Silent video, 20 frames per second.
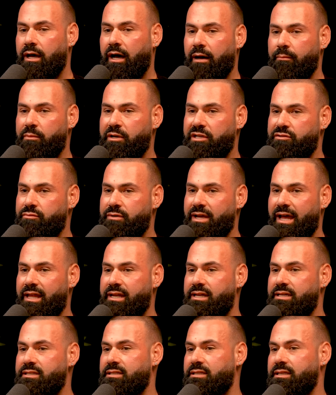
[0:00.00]
Because the
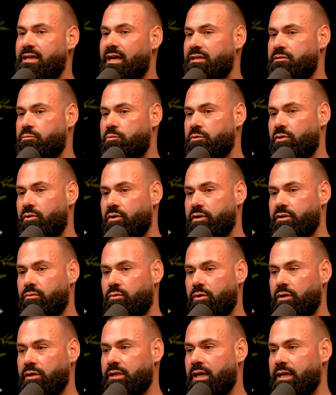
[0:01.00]
reality is, in the entrepreneurial
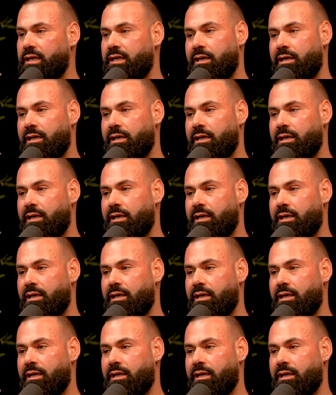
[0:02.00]
world, like,